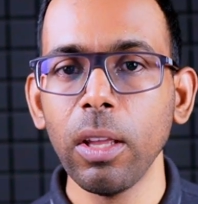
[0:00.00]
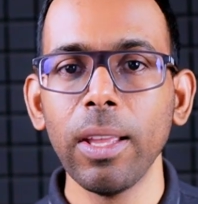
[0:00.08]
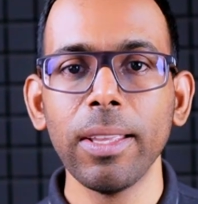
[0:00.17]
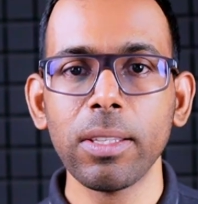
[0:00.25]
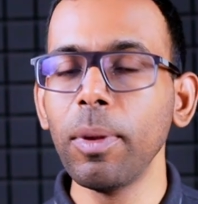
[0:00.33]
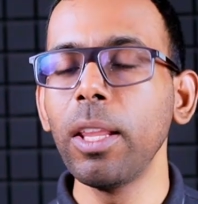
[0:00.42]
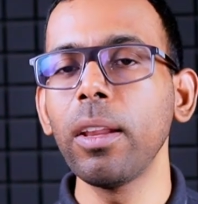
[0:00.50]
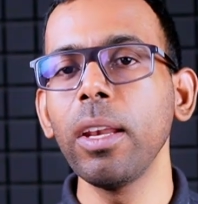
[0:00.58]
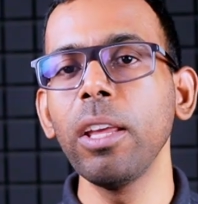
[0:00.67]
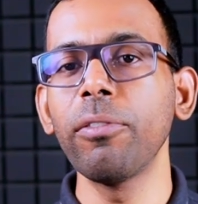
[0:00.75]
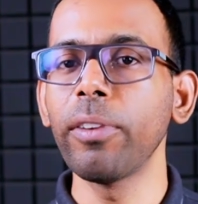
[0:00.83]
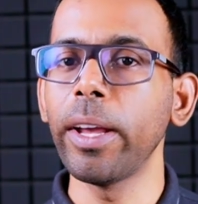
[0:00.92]

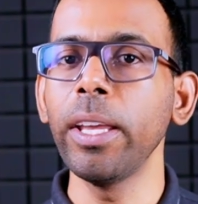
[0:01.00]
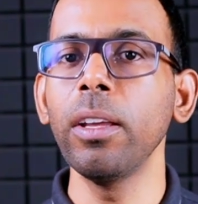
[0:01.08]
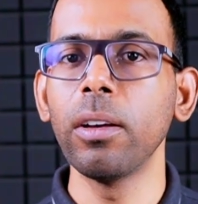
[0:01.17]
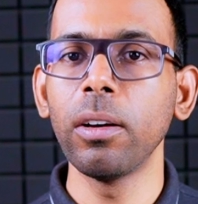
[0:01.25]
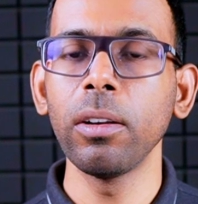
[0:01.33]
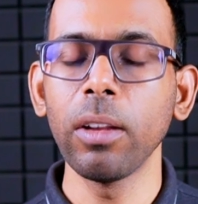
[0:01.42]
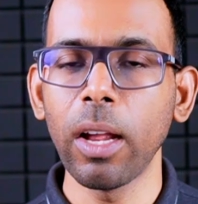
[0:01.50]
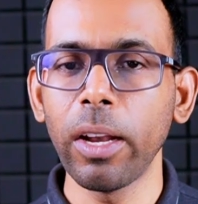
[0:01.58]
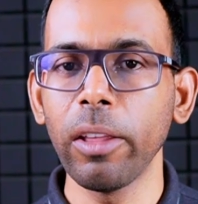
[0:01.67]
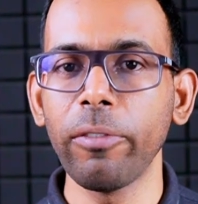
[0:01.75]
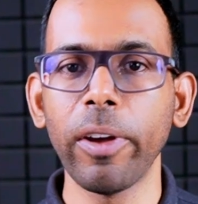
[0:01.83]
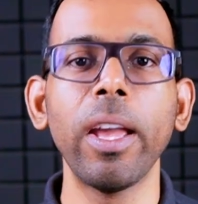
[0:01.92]
Similarly, if I earn and
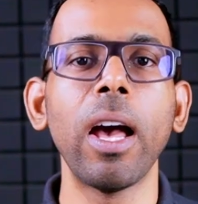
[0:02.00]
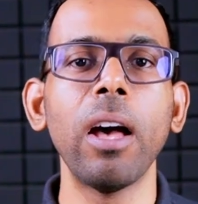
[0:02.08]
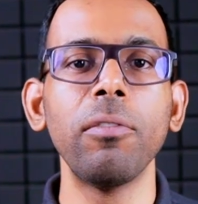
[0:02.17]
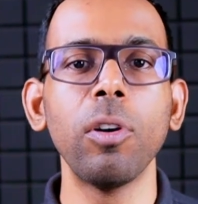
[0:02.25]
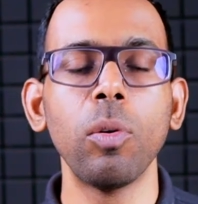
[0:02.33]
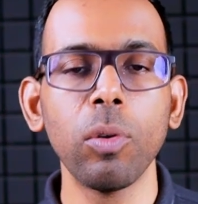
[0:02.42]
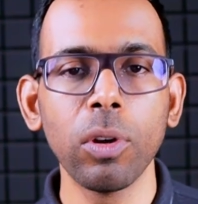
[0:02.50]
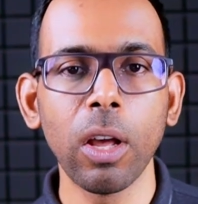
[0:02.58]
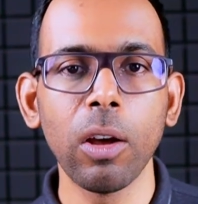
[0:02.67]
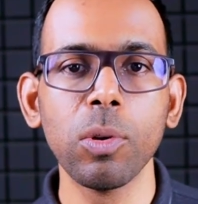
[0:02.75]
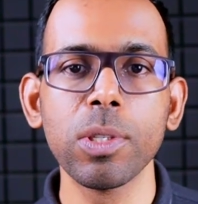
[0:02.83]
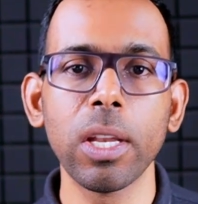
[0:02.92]
if I have a own
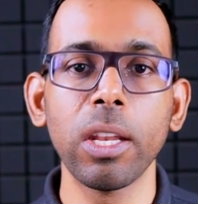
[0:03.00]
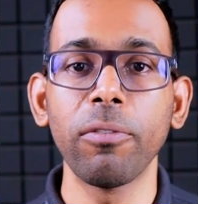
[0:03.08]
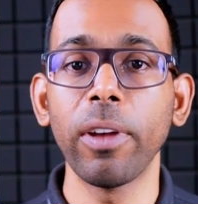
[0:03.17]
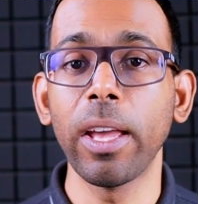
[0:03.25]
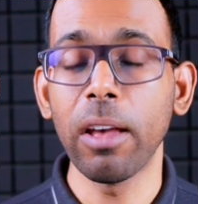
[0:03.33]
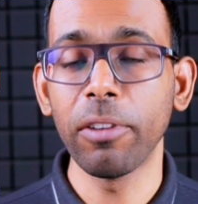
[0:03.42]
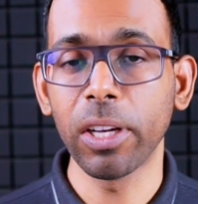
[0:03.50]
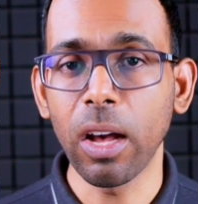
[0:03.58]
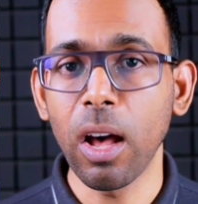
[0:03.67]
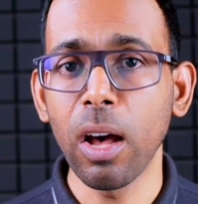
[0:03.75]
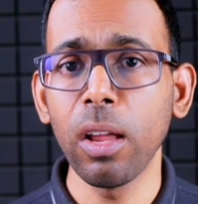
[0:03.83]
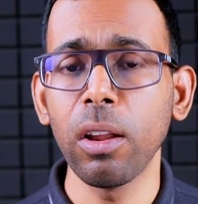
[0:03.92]
house and if I have a
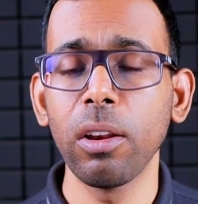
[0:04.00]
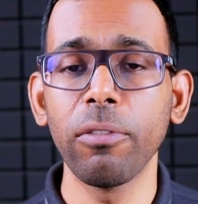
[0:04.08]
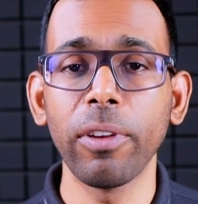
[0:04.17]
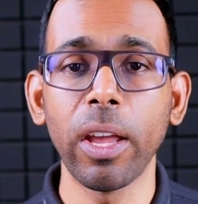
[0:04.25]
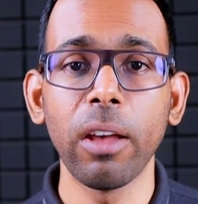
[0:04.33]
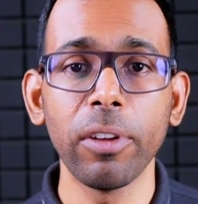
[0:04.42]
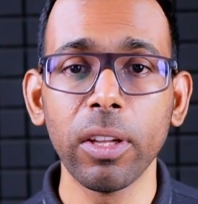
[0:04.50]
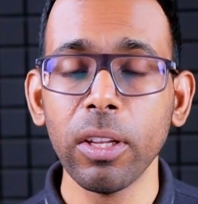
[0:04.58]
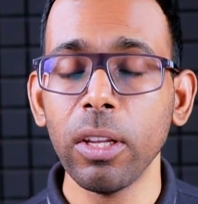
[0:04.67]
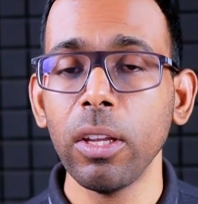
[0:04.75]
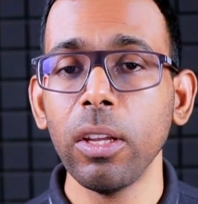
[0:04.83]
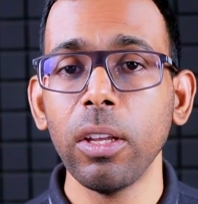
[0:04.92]
car or if I have
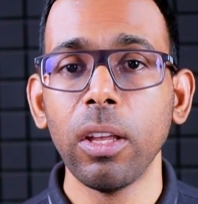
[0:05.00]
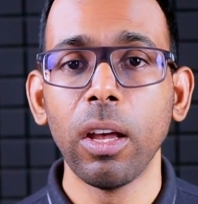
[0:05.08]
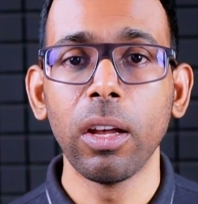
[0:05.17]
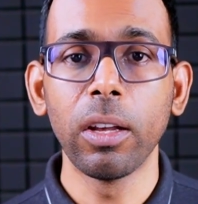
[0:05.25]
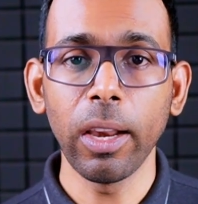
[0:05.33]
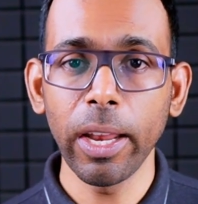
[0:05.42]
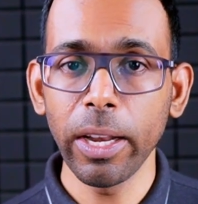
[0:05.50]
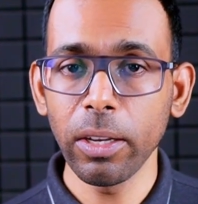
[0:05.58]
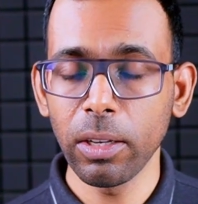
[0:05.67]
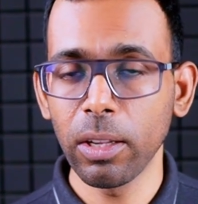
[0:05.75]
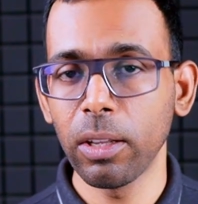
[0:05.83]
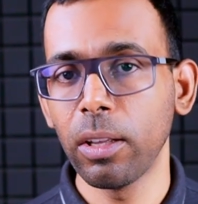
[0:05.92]
a
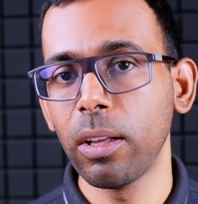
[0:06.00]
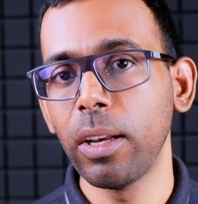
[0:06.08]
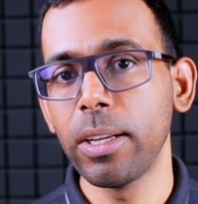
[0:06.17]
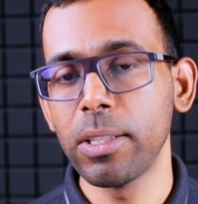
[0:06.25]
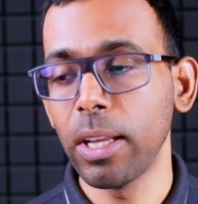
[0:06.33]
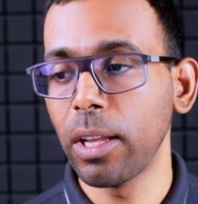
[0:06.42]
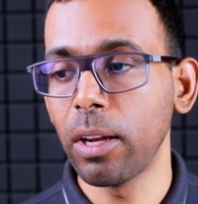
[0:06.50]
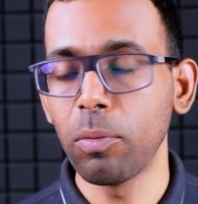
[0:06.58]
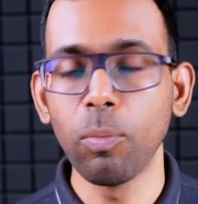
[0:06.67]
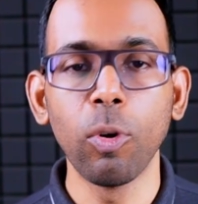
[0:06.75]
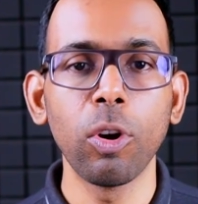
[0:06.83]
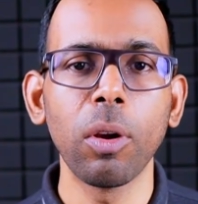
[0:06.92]
great, let's say, a
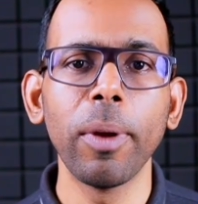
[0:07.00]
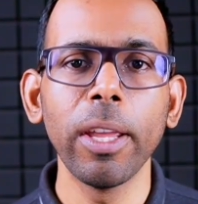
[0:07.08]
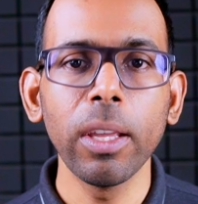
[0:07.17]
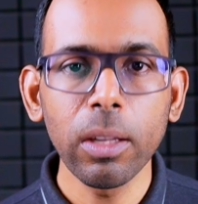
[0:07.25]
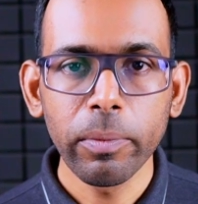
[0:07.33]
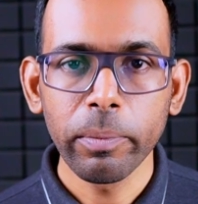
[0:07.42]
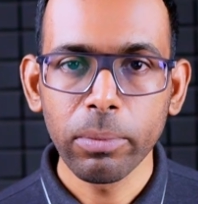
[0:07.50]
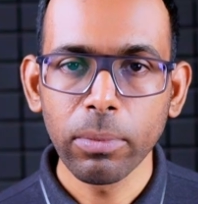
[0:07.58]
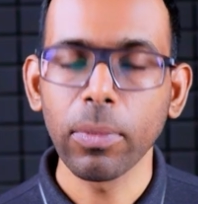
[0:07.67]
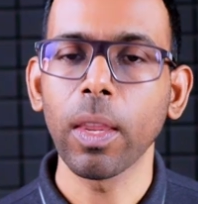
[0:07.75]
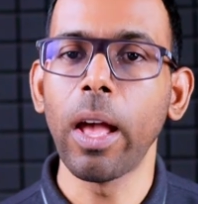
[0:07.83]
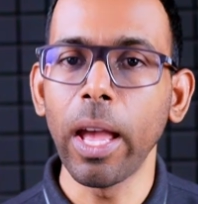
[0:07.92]
motorbike,
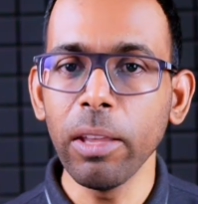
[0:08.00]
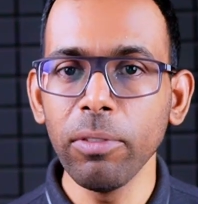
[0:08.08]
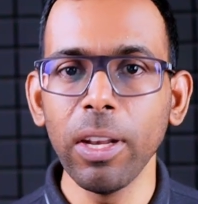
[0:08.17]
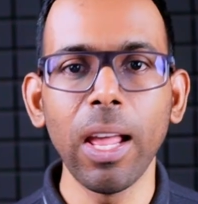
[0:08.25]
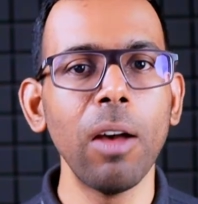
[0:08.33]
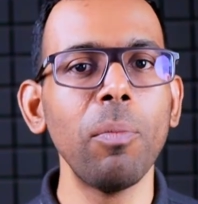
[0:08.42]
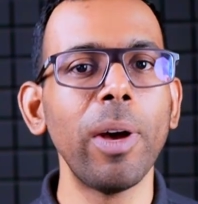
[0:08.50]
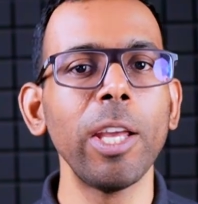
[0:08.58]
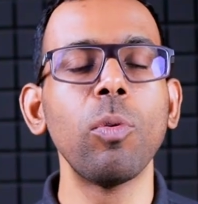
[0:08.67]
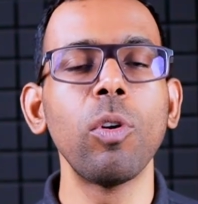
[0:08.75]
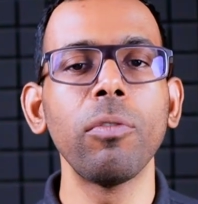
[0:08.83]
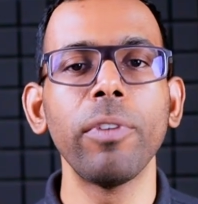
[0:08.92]
I will have my
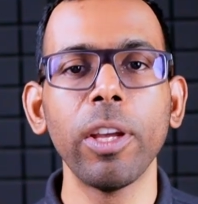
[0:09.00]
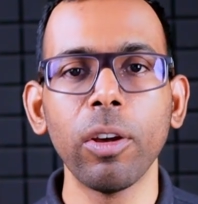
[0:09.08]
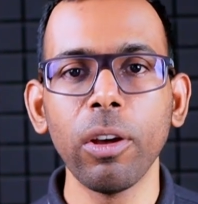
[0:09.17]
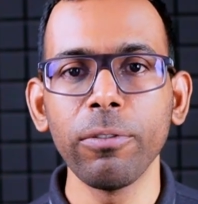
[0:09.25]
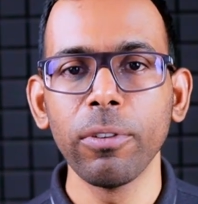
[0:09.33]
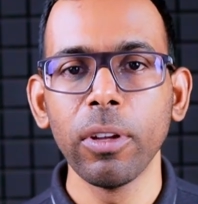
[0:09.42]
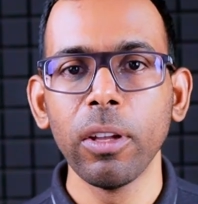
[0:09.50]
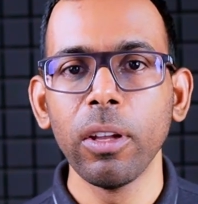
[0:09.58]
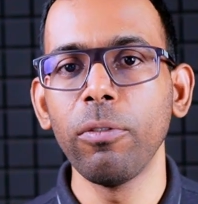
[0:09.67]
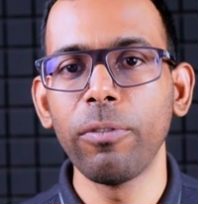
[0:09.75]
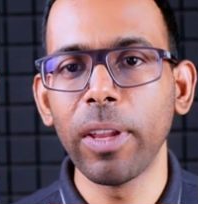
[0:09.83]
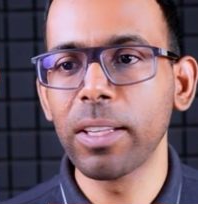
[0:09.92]
own way of
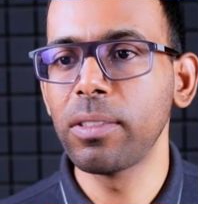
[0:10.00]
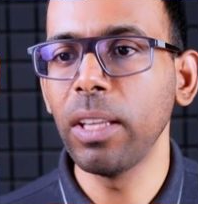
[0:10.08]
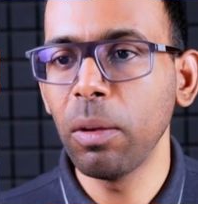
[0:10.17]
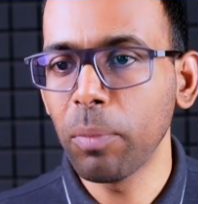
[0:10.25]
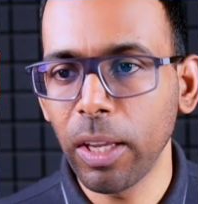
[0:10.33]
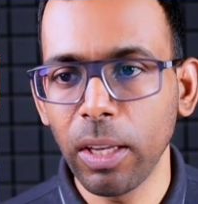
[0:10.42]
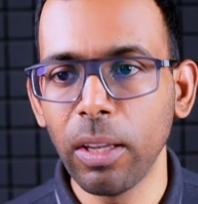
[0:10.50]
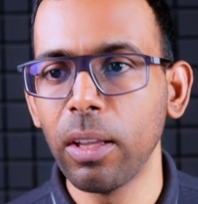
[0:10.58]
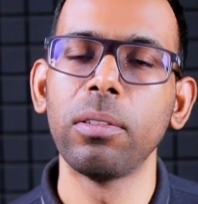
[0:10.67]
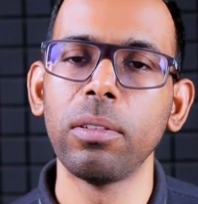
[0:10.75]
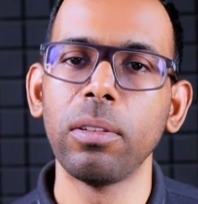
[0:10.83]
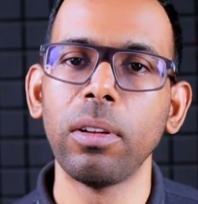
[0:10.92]
flexing my
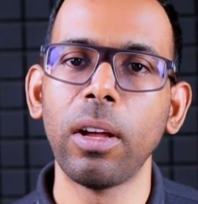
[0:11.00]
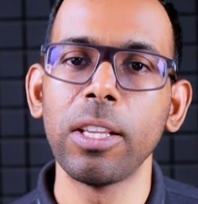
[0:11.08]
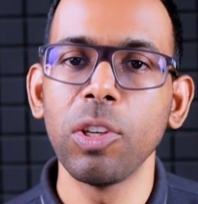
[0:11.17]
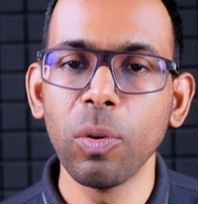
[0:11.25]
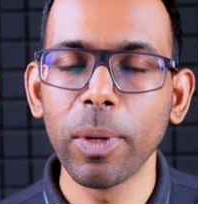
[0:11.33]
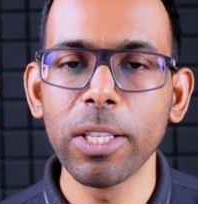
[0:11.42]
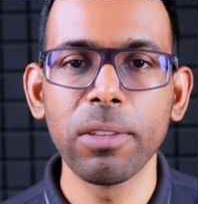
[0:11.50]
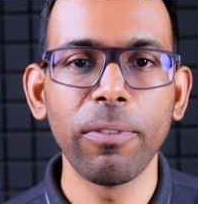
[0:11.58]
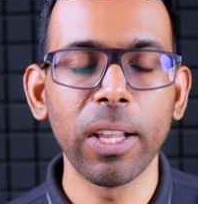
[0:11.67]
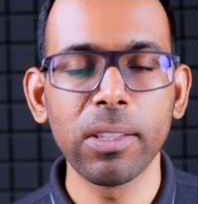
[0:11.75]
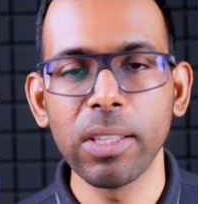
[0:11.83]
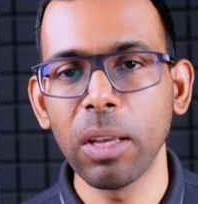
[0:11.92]
achievements,
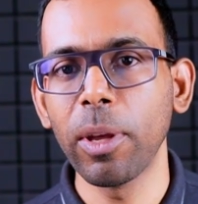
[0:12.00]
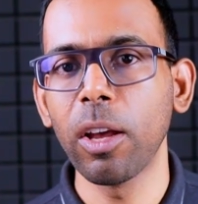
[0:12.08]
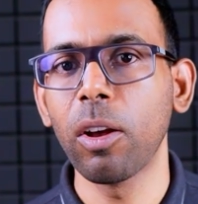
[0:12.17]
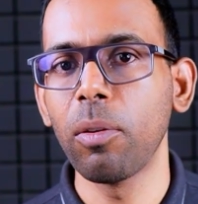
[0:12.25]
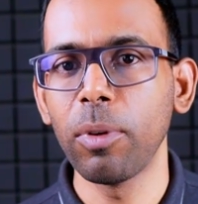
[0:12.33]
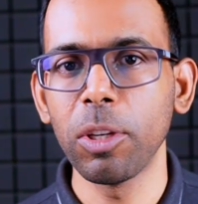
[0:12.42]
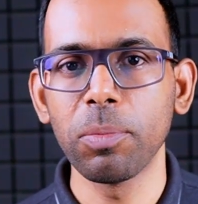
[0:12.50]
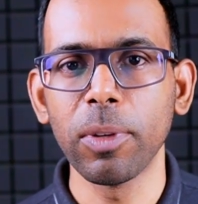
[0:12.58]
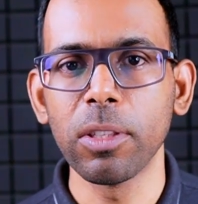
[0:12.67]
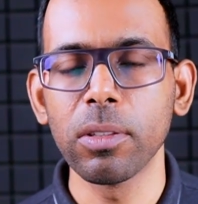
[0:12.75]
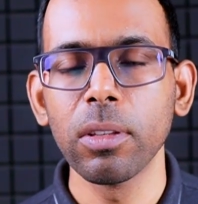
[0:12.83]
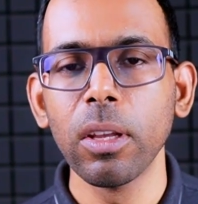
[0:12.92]
flexing my
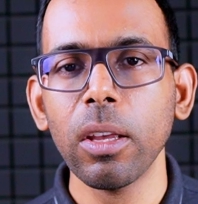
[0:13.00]
accomplishments.